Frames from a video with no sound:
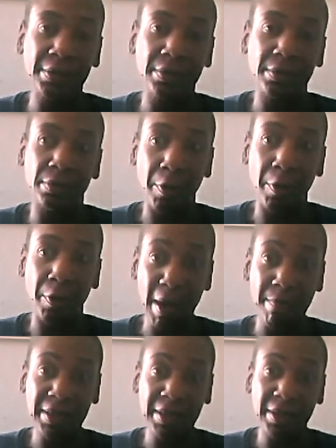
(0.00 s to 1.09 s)
Amendment
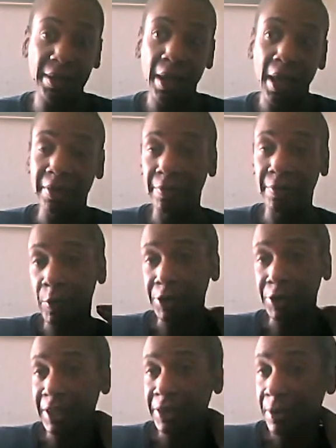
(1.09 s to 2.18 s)
and the 14th
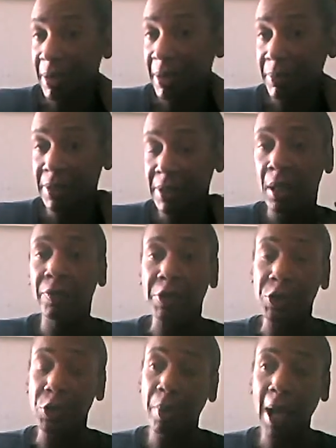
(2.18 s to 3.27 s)
Amendment for
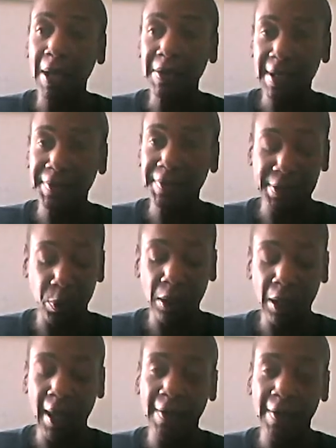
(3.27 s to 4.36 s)
due process as
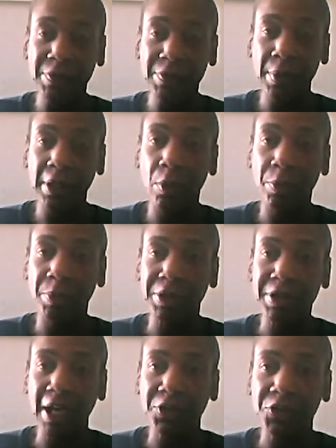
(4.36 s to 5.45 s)
well as equal
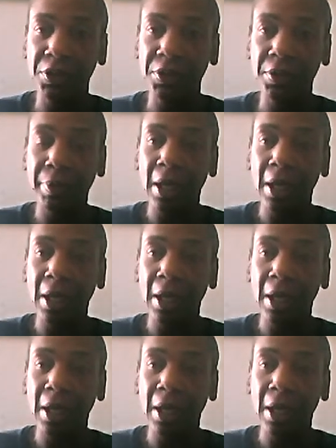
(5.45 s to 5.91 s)
protection.